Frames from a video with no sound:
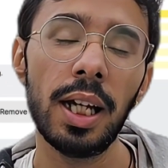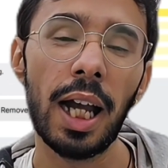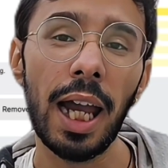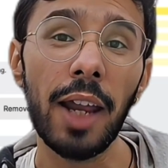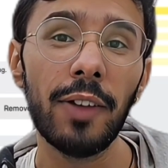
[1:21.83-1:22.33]

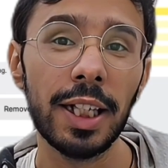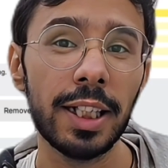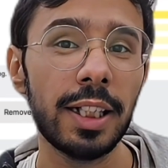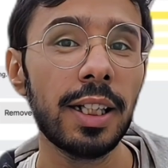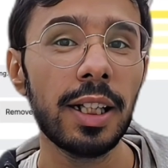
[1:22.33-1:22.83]
I have
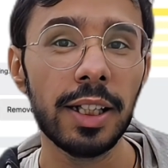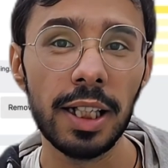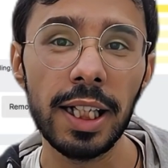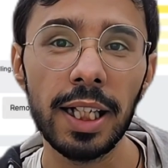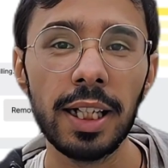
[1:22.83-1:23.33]
added the
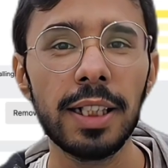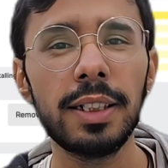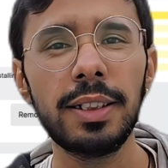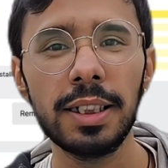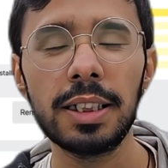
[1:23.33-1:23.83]
link in
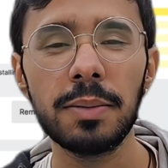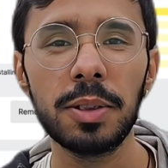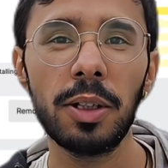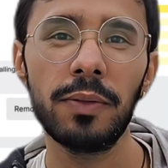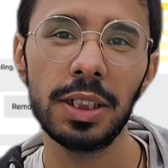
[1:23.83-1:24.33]
the
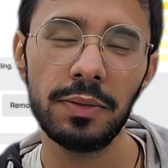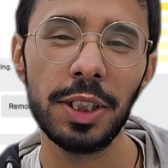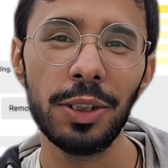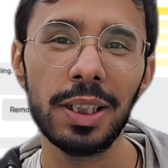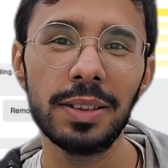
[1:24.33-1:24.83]
description of this
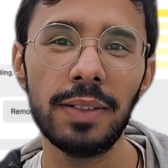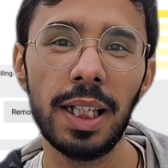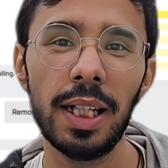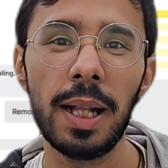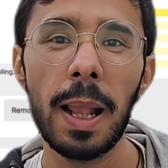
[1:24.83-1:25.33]
video as
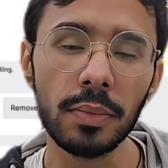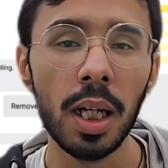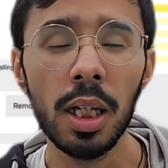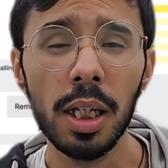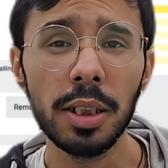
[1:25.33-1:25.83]
well.
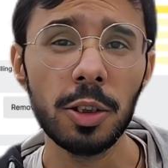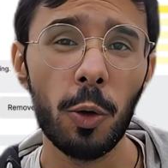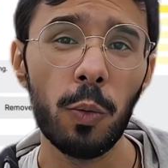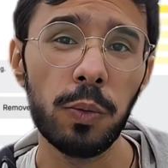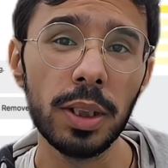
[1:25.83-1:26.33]

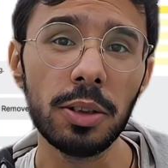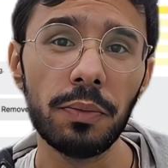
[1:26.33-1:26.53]
So first